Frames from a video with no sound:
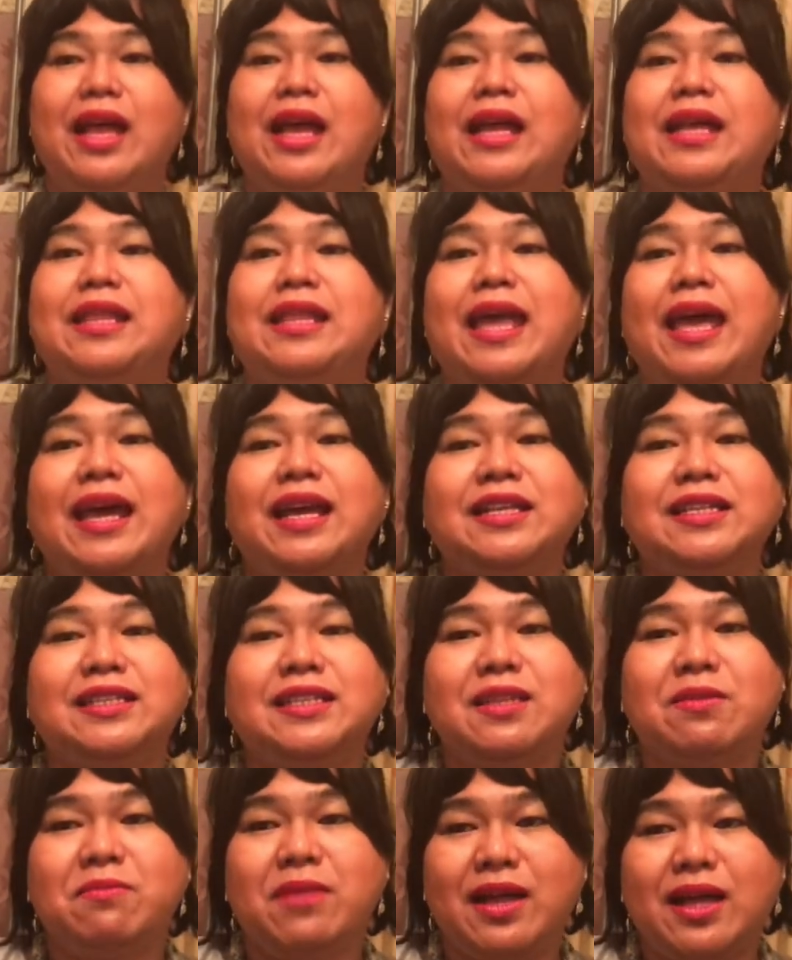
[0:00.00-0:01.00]
Next
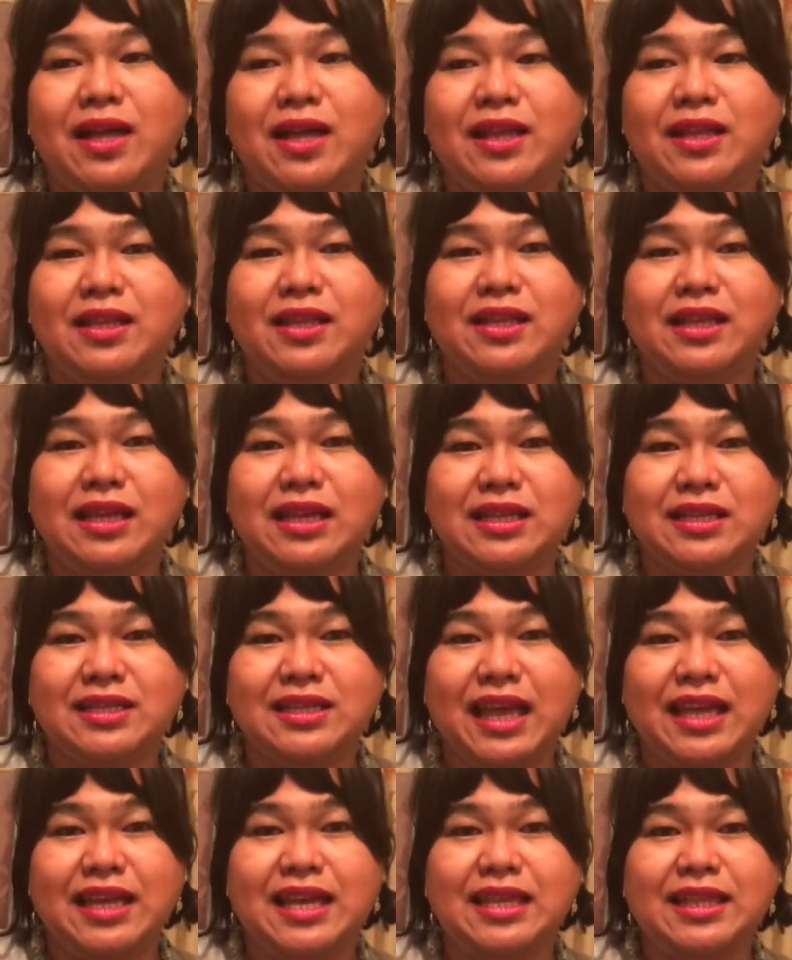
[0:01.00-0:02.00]
naman is
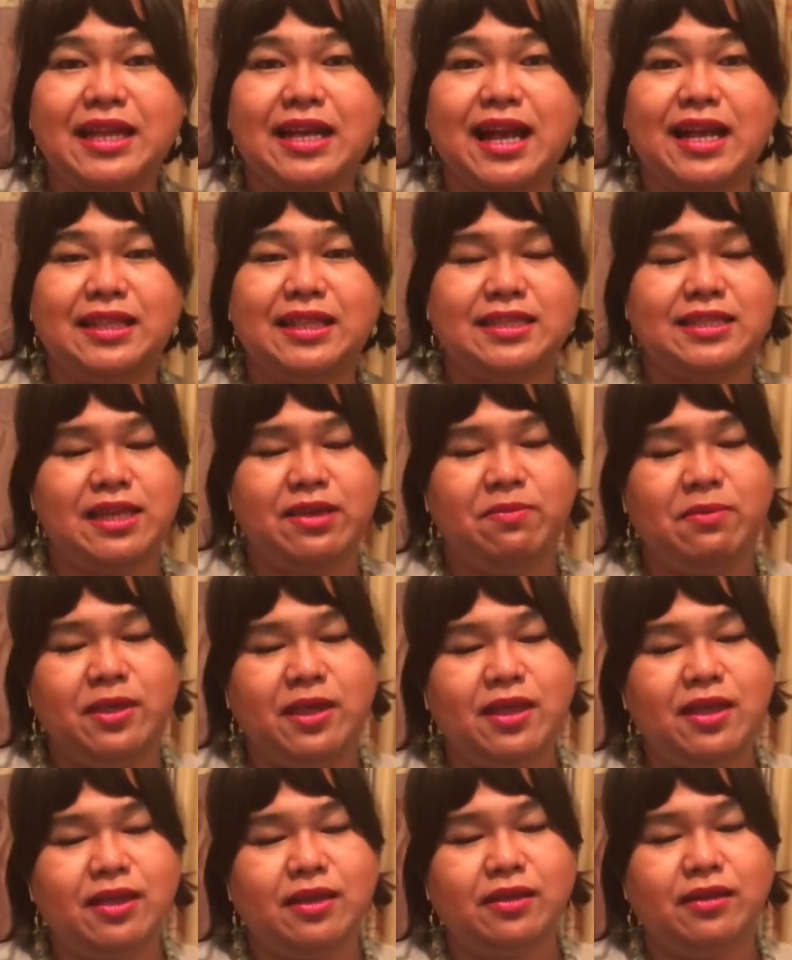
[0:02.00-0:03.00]
kay Kitty Cat
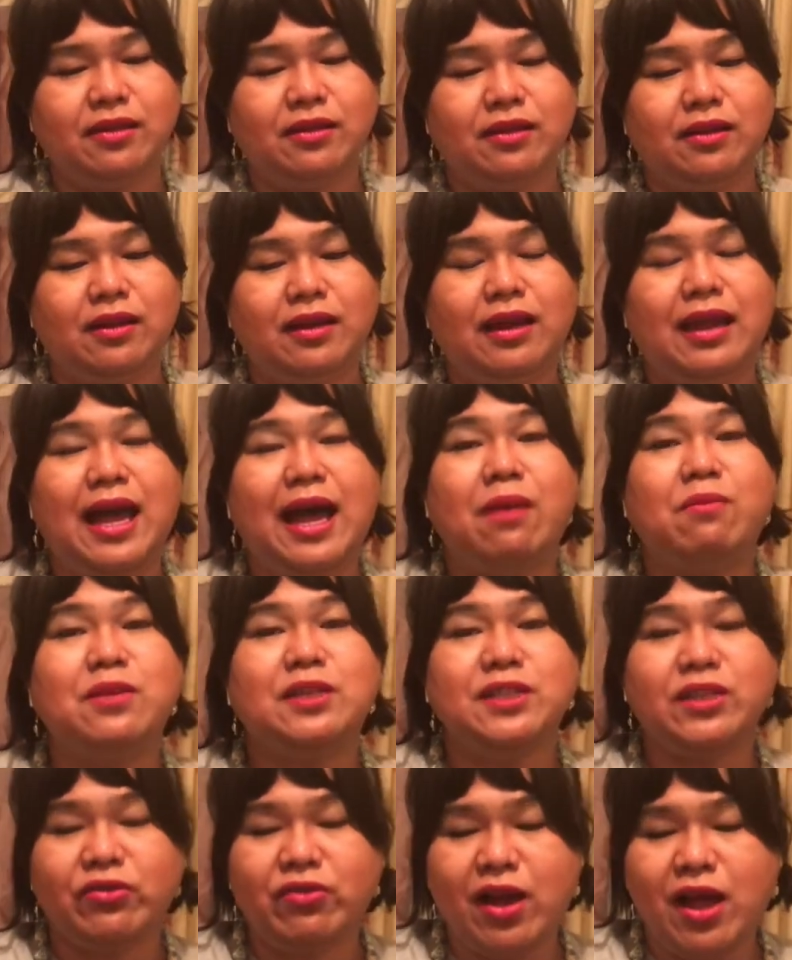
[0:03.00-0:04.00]
TV. Love is
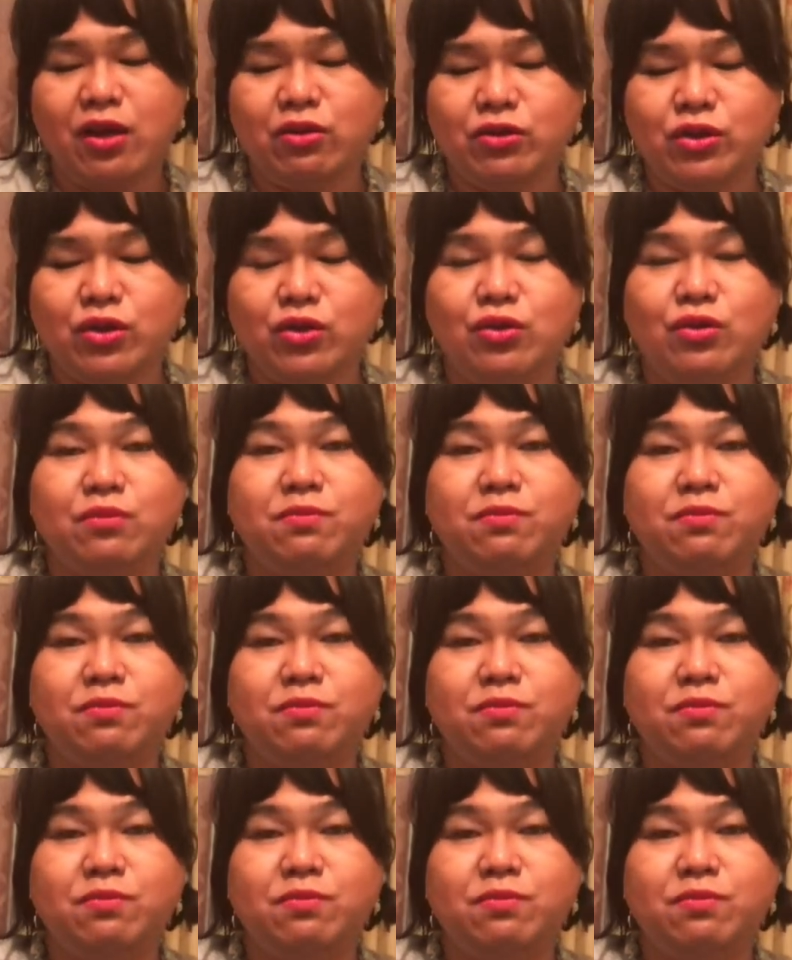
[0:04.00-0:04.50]
around you.